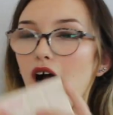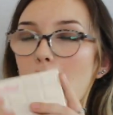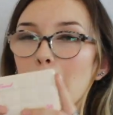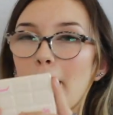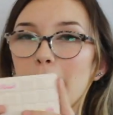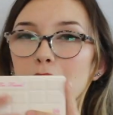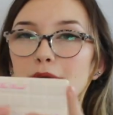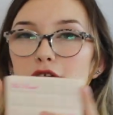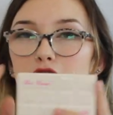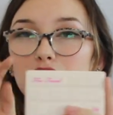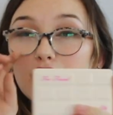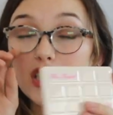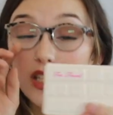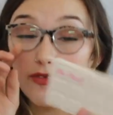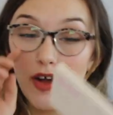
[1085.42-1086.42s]
I might
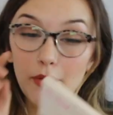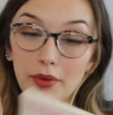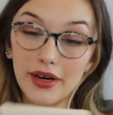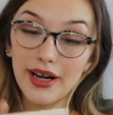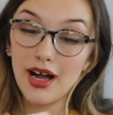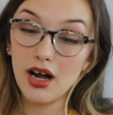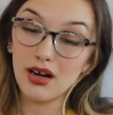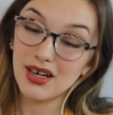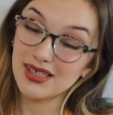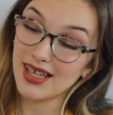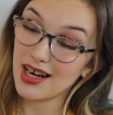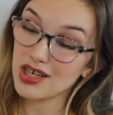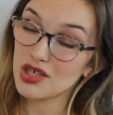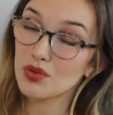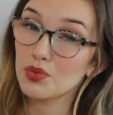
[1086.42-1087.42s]
repurchase this if I run out because
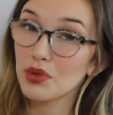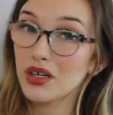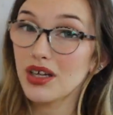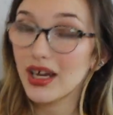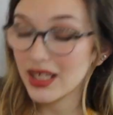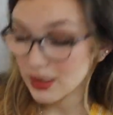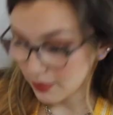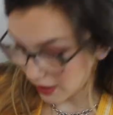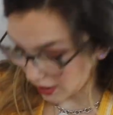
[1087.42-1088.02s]
I actually really like this